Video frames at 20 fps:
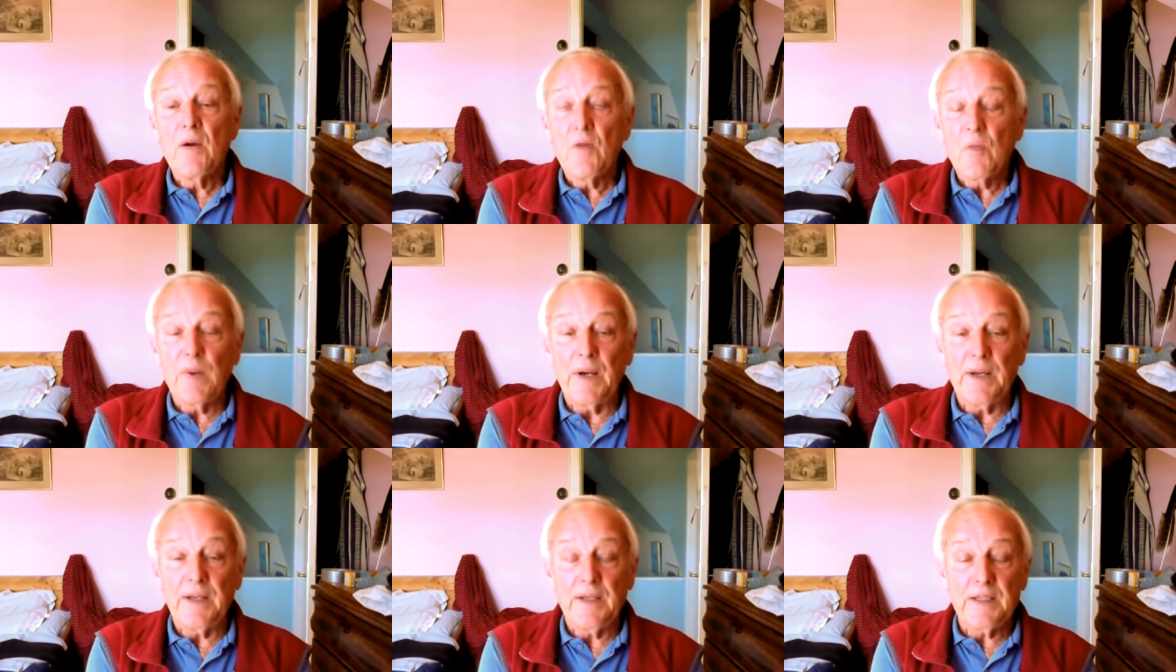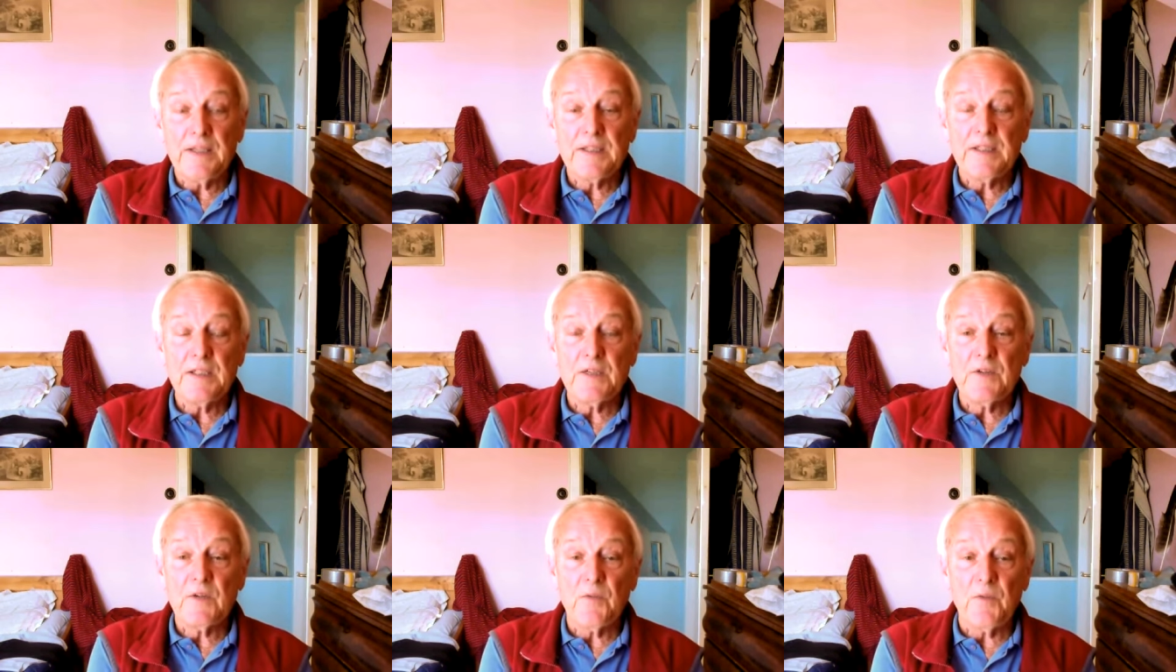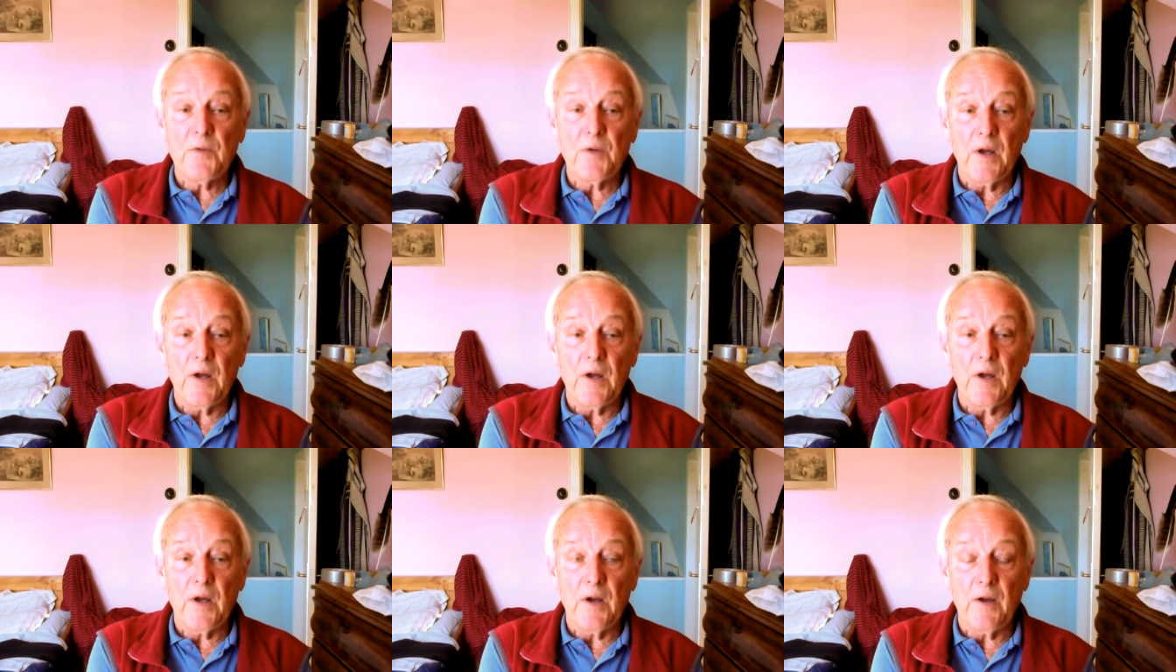When this is
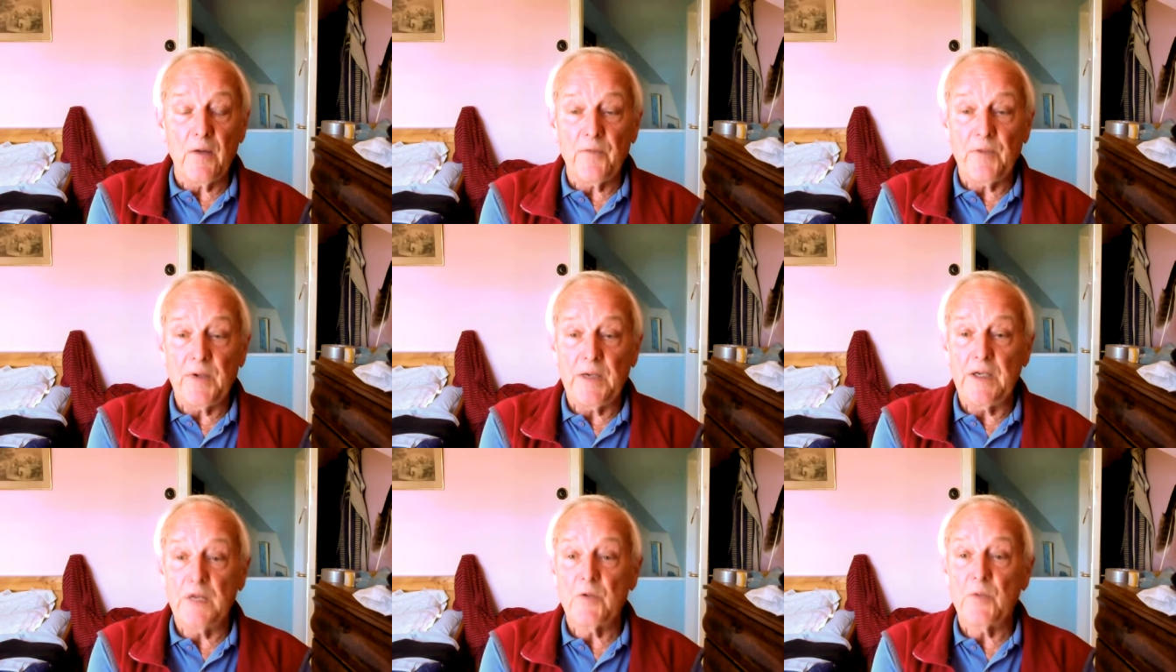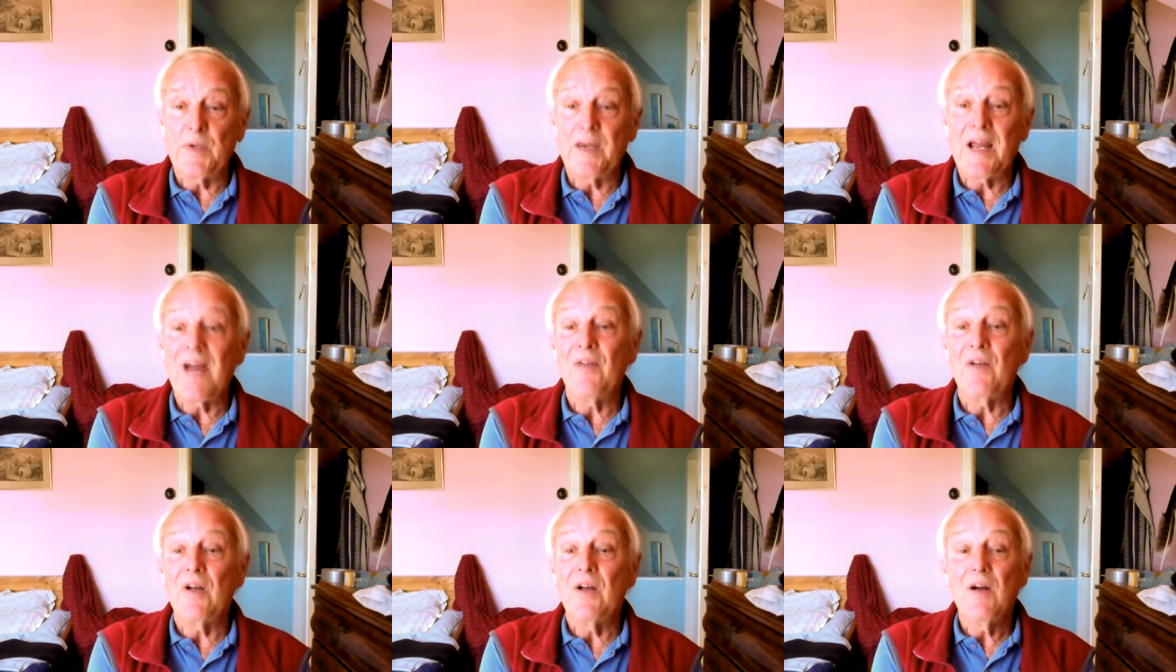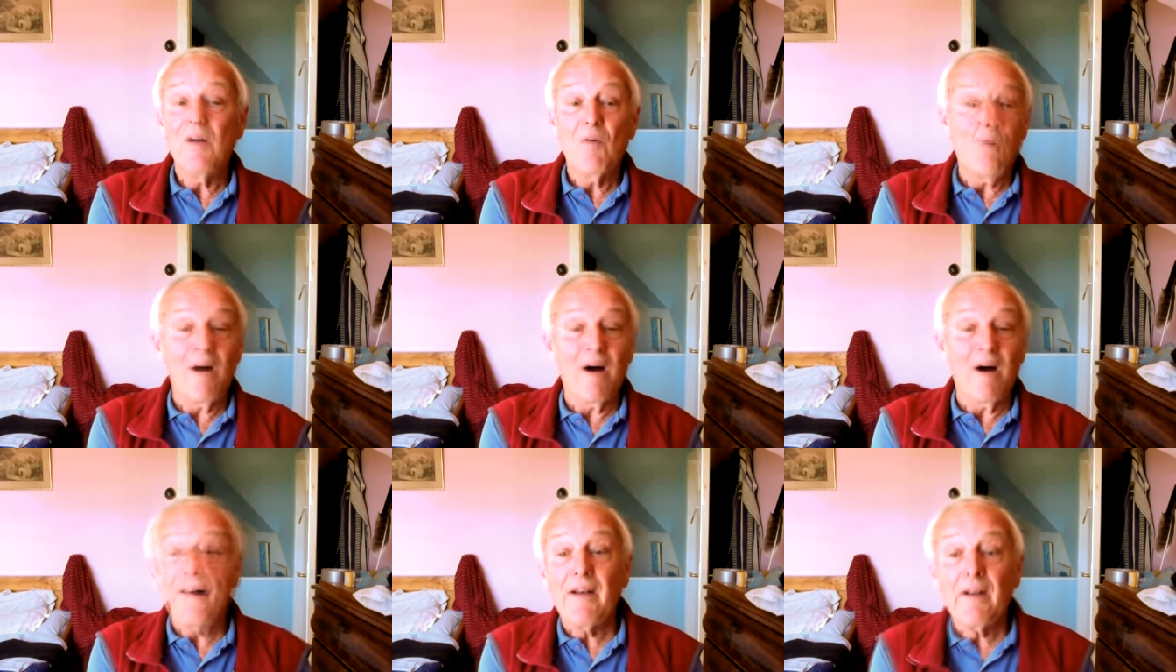uh, finished, we have a
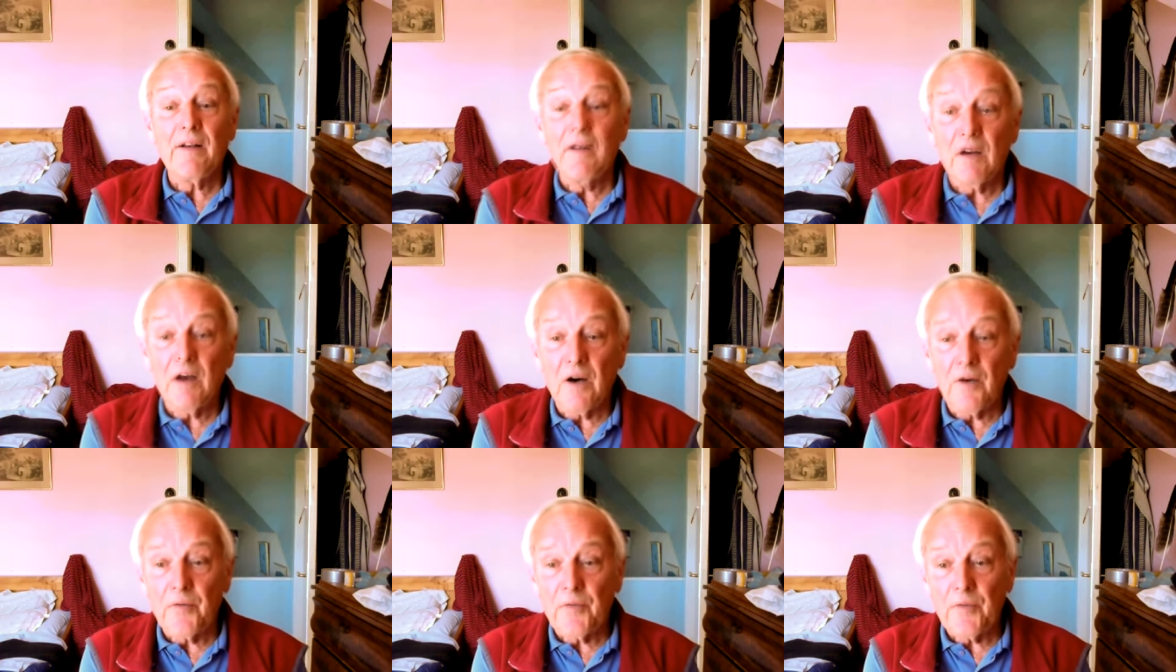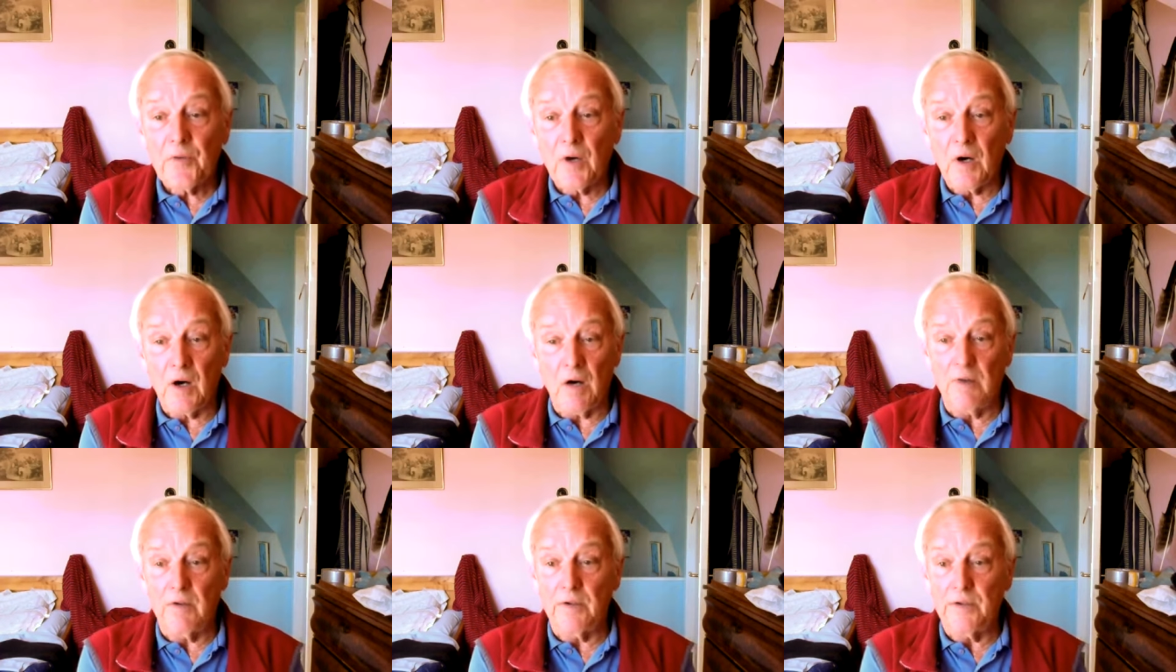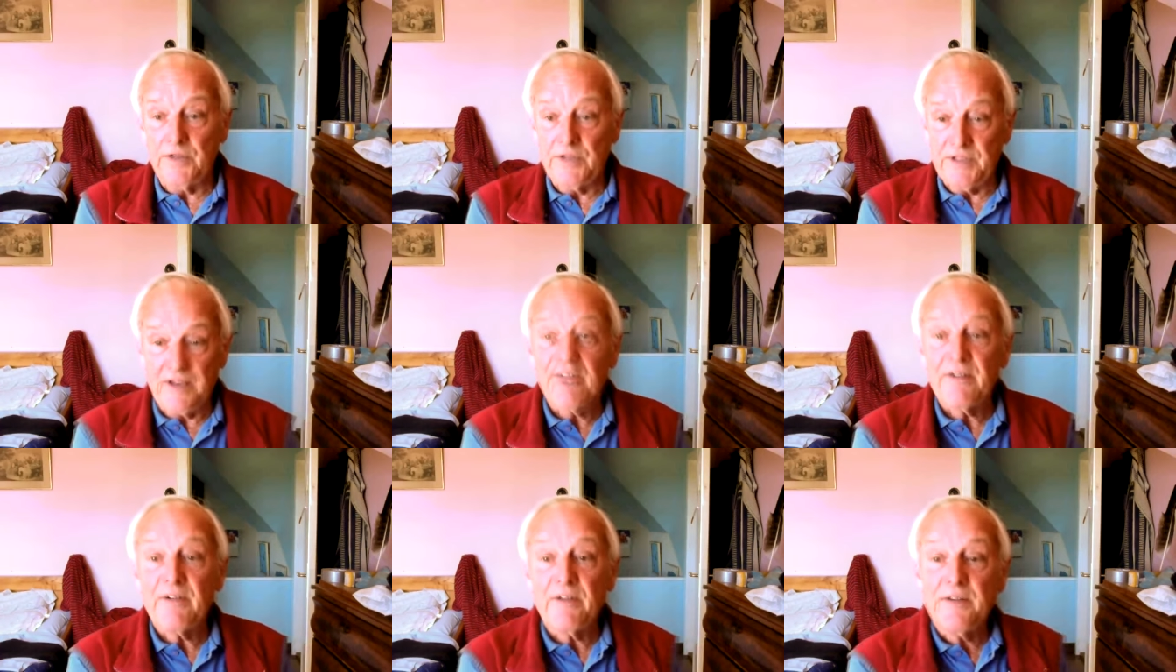one and a half hour
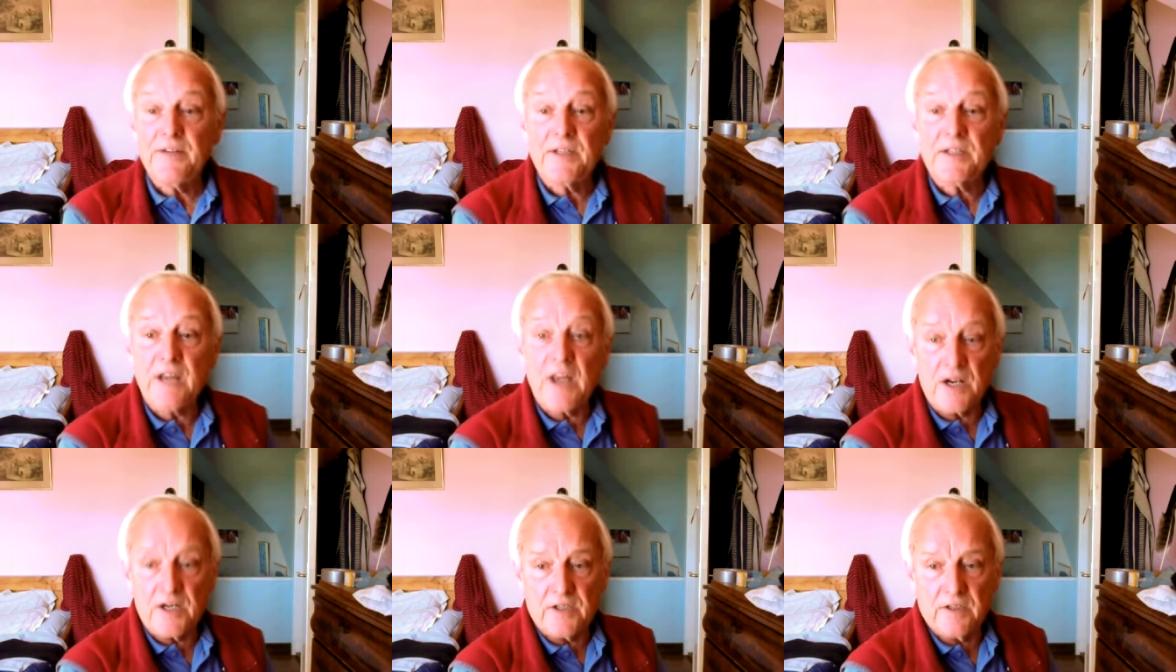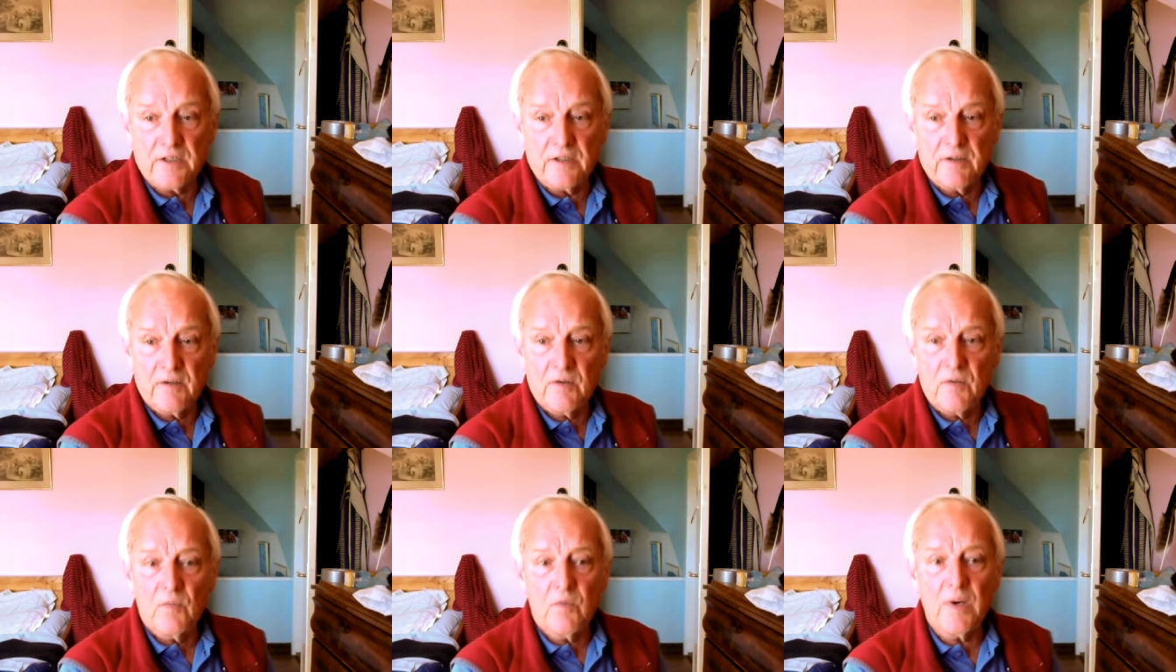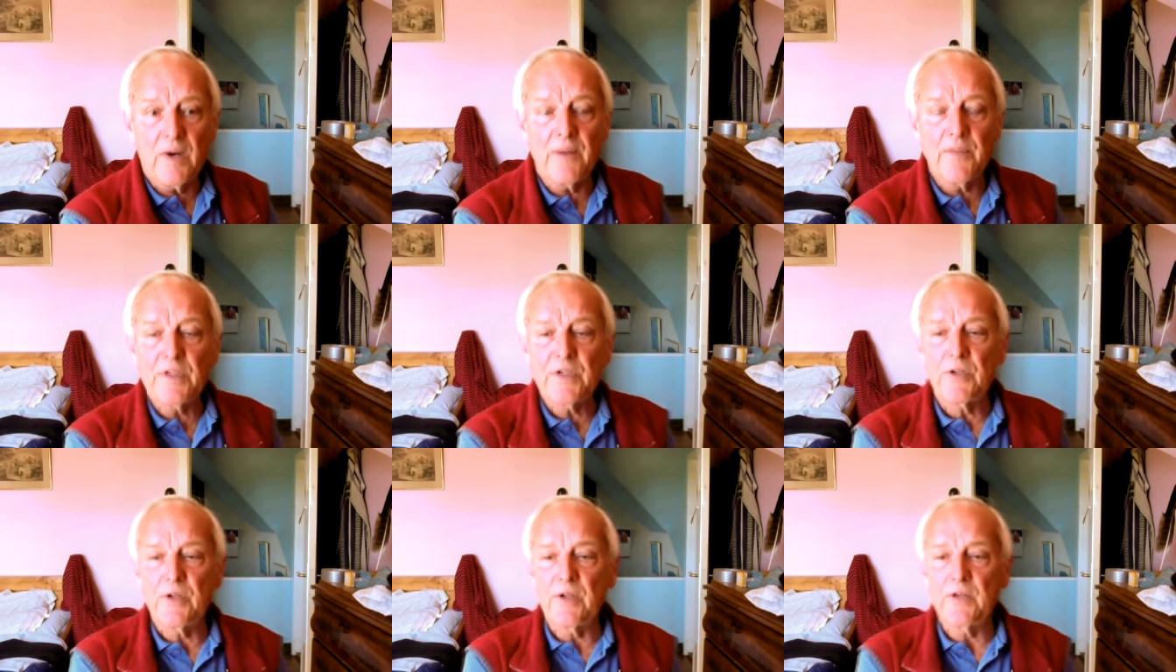general discussion where
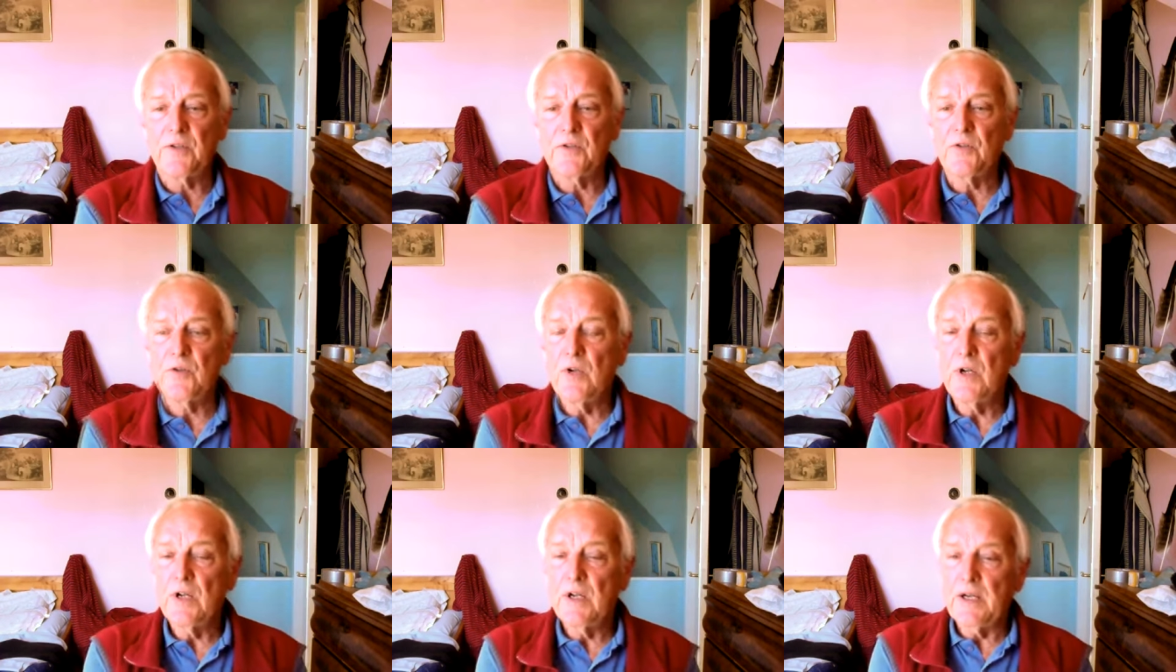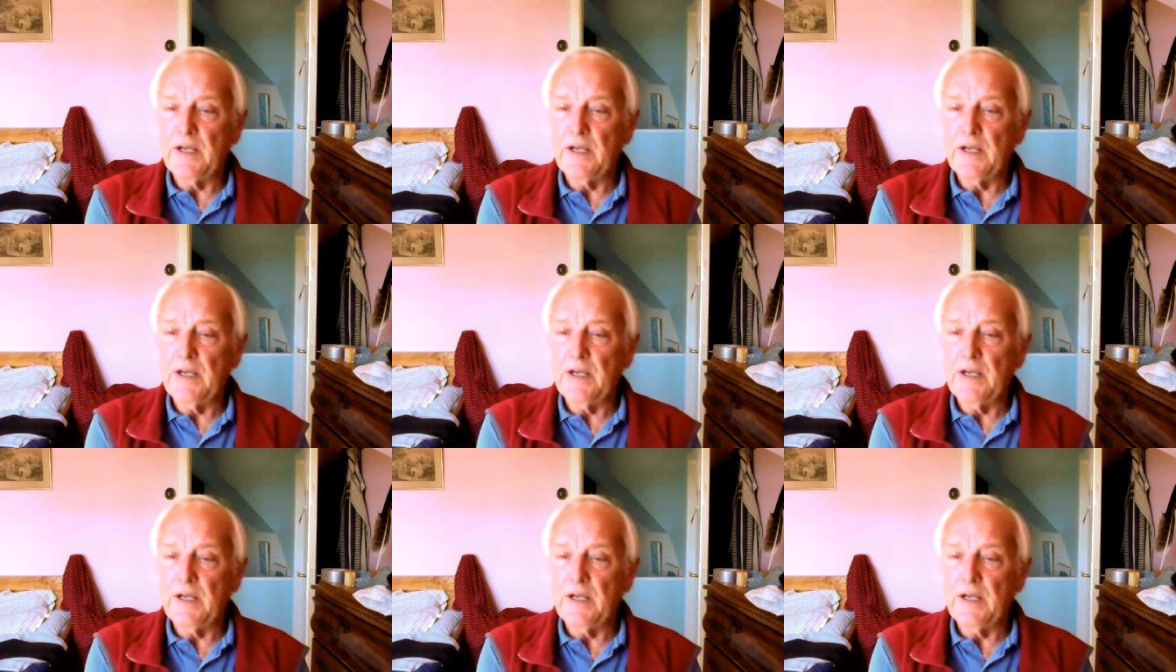we should,